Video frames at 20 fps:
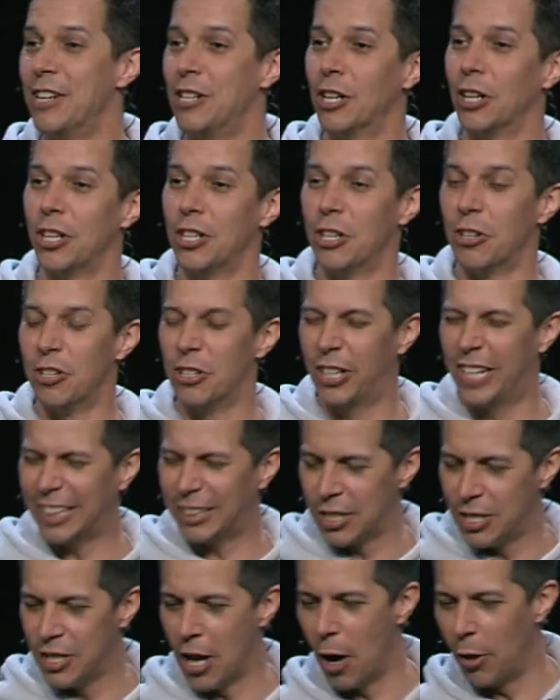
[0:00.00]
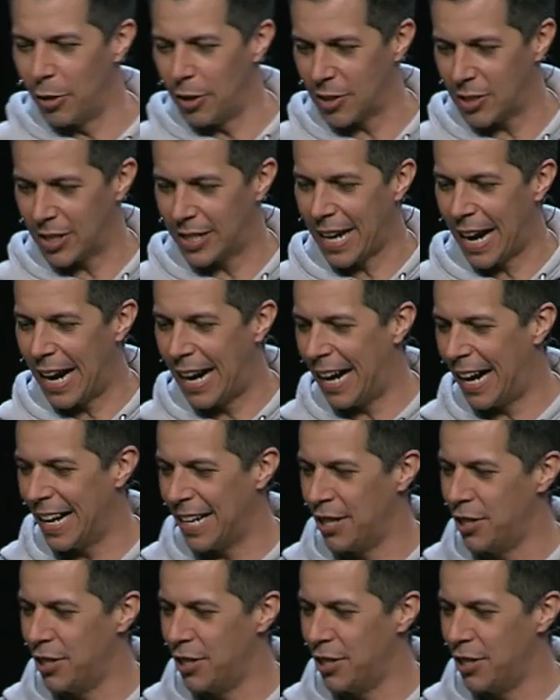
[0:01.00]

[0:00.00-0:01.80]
you get to know this guy,